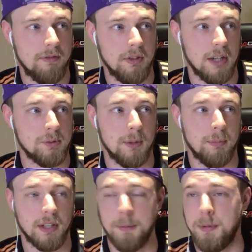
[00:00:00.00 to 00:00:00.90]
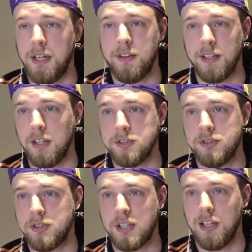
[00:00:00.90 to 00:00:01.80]
If you guys want to bring up anything else
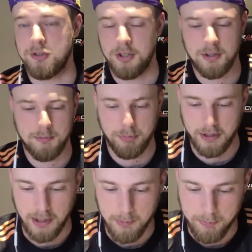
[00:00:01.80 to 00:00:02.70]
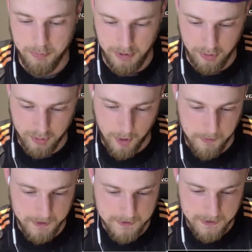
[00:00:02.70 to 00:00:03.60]
nostalgic, bring it up, and I'll
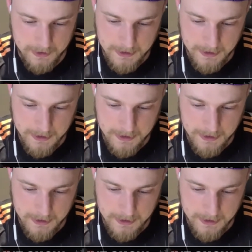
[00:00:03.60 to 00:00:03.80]
comment,